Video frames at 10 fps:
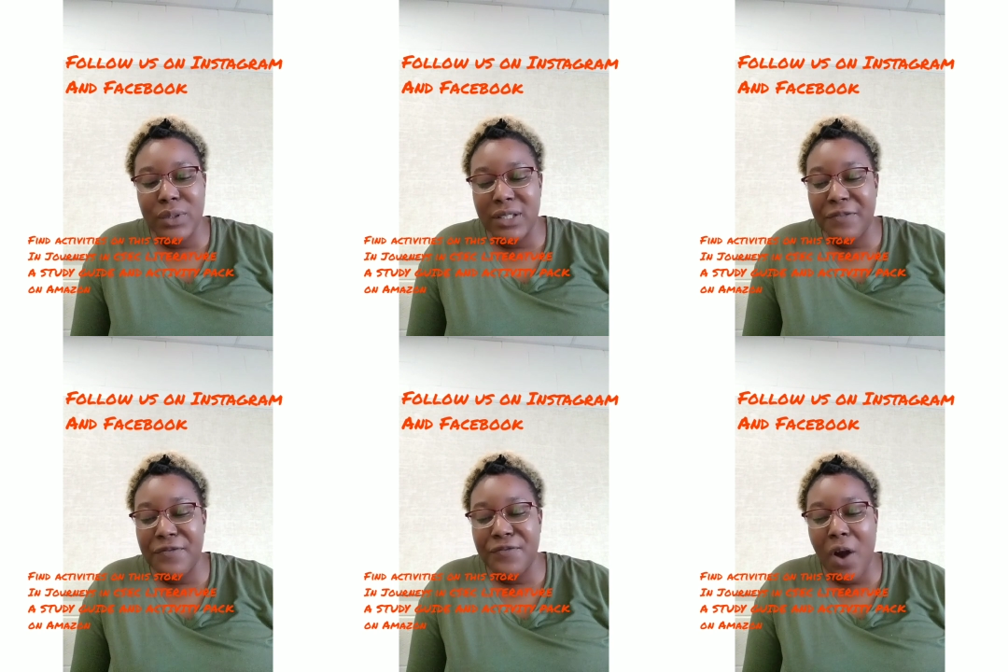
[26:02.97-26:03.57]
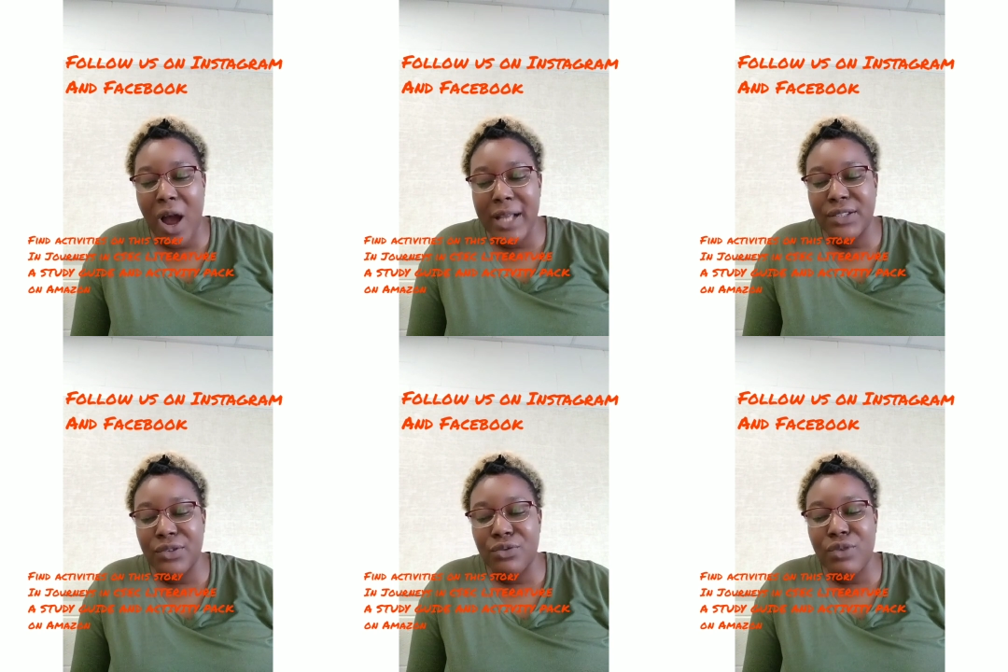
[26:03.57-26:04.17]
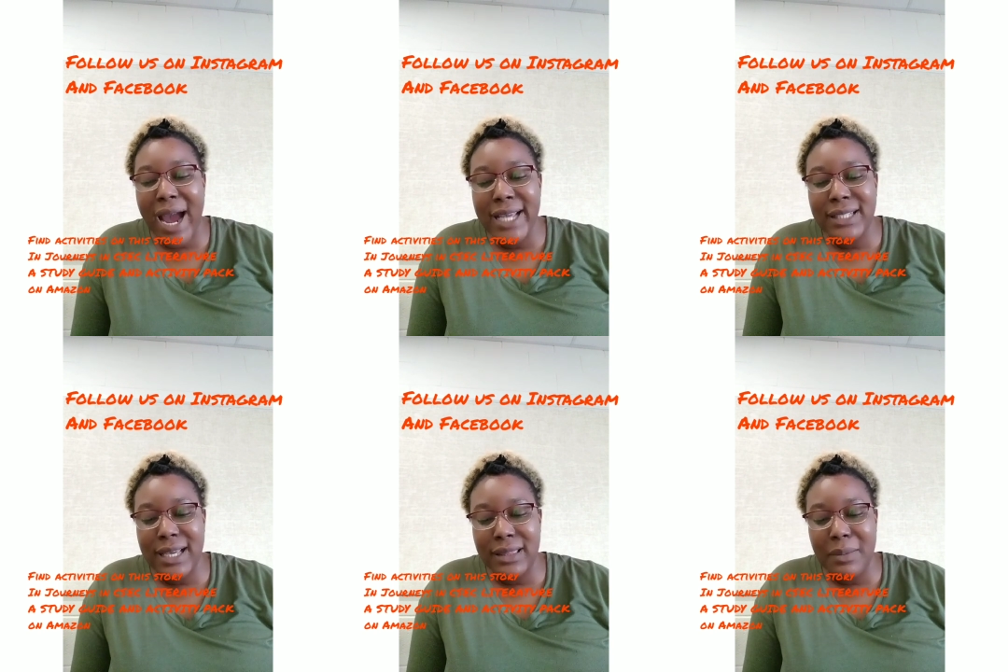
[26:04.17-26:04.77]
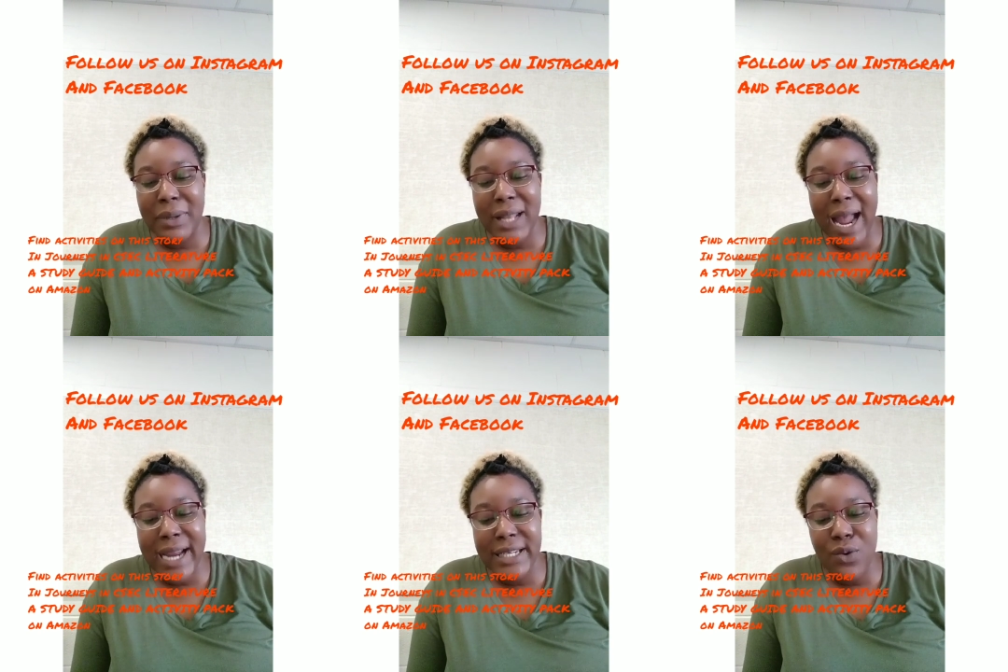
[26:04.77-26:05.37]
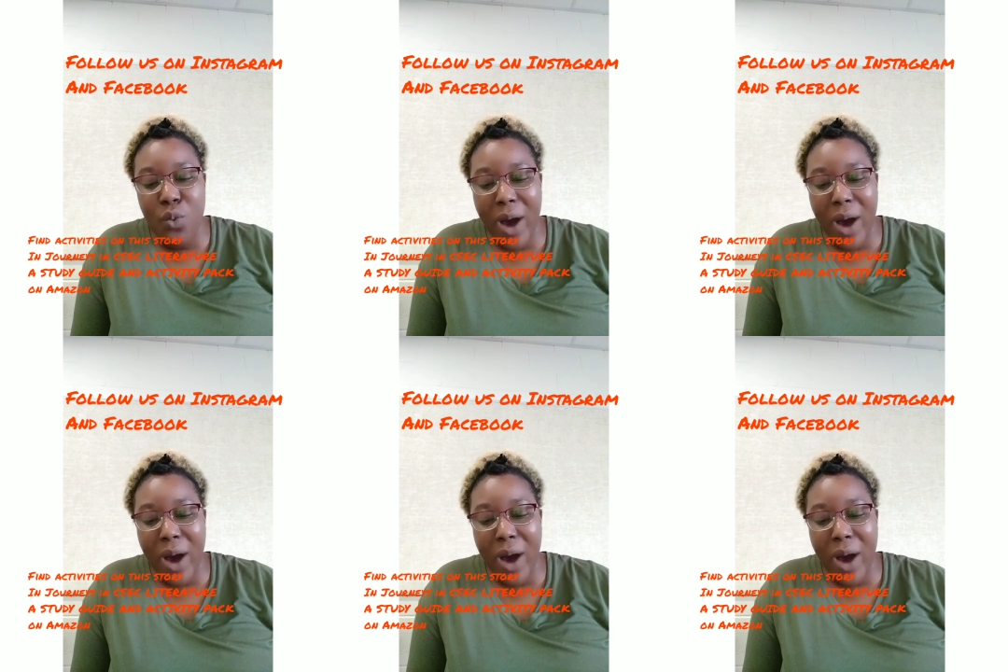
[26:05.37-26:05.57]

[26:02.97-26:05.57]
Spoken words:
of fronds right in the blinding